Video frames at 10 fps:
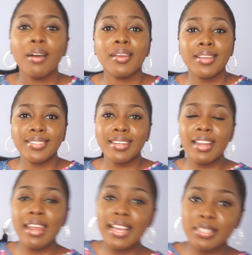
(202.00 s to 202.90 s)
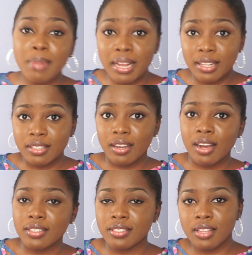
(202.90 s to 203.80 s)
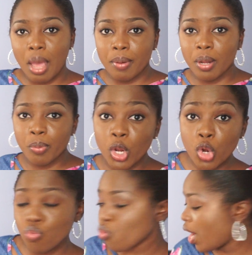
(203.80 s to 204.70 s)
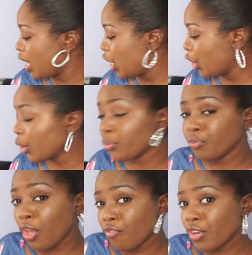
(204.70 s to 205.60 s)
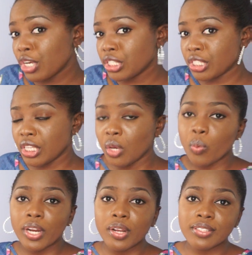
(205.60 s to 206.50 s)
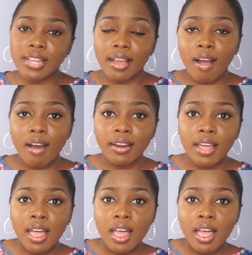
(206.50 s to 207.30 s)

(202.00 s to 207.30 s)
Okay, so the next bag that I got, I'm gonna it right here for you to see what it looks like on